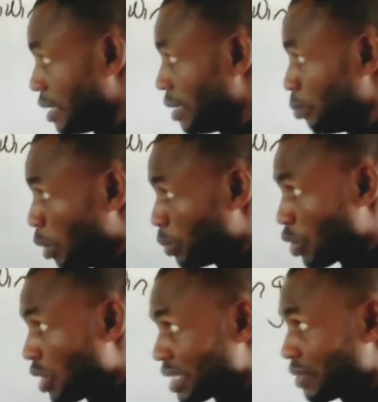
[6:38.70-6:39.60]
But
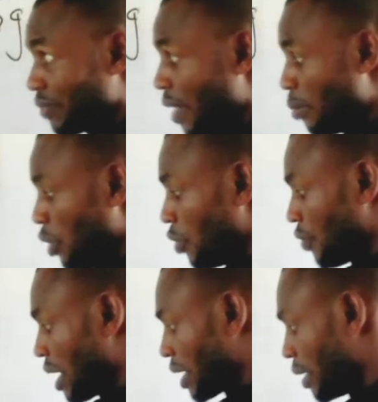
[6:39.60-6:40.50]
because family of
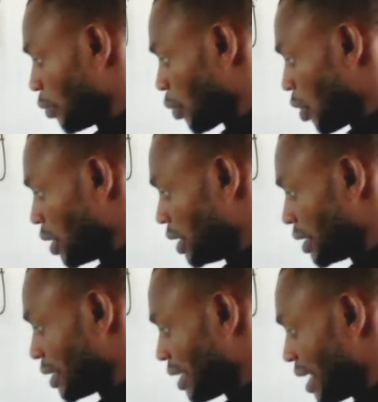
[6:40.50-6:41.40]
alkane, we call
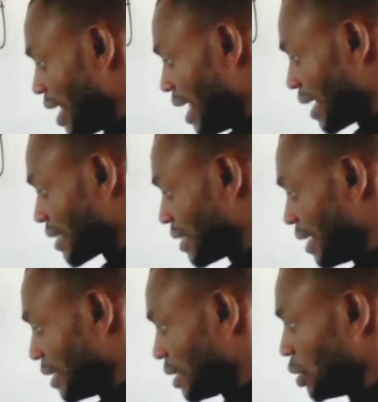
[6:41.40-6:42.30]
it
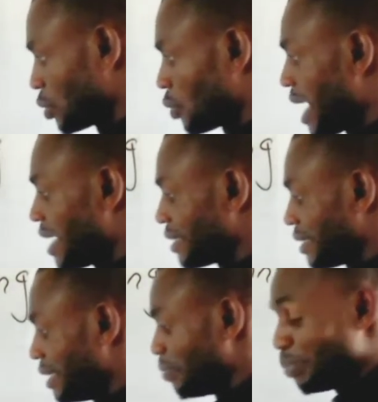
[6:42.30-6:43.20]
hexane. So that is
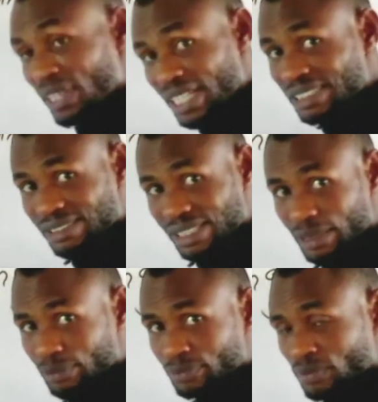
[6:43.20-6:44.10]
the parent
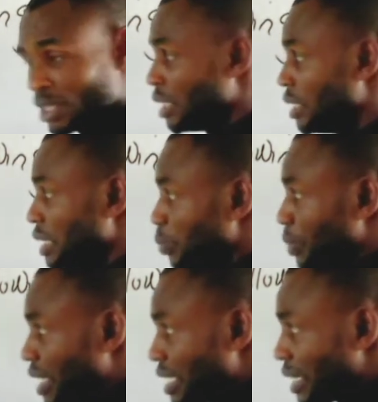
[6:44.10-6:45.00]
name. The
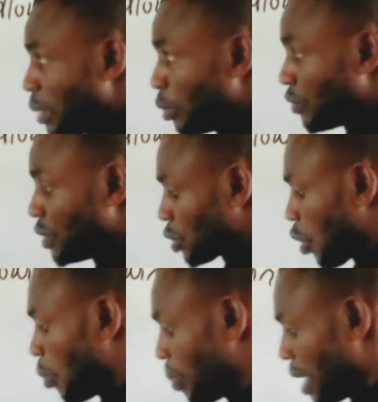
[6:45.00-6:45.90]
parent name of this
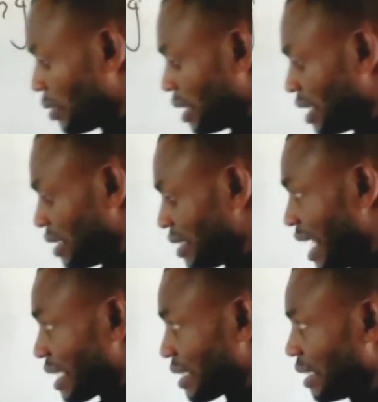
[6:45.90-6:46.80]
compound is
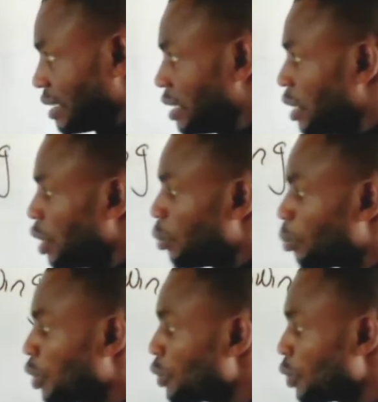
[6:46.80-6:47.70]
hexane.
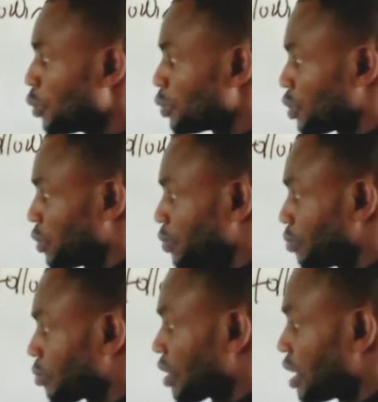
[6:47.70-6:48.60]
But note,
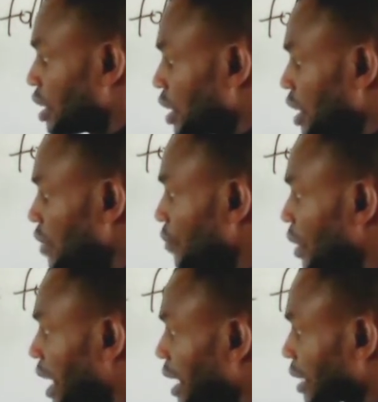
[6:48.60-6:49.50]
if
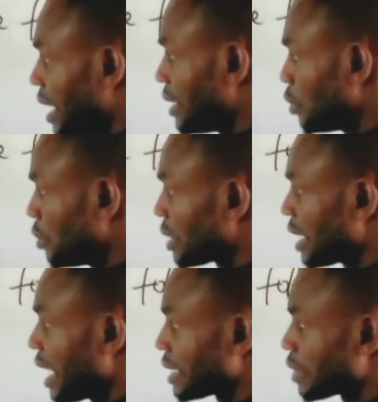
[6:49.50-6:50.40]
you count like this, you
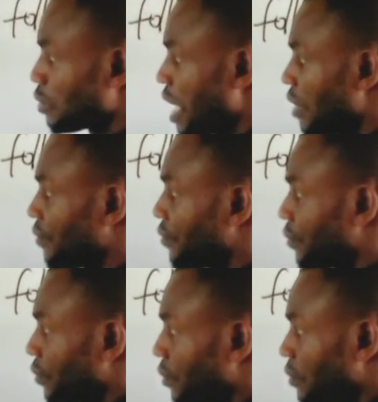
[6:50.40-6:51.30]
see that we have
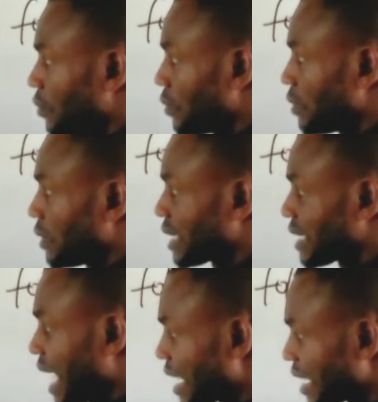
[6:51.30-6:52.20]

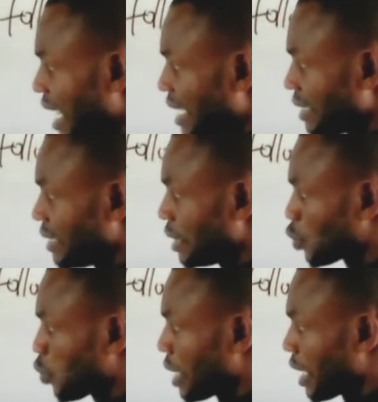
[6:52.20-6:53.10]
sidelined
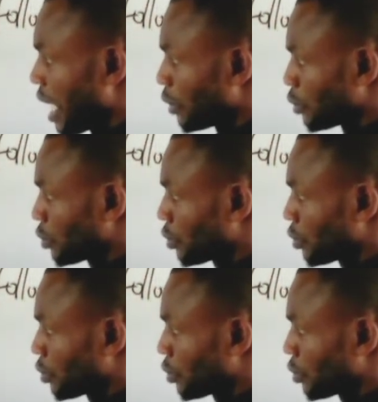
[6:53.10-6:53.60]
this one out.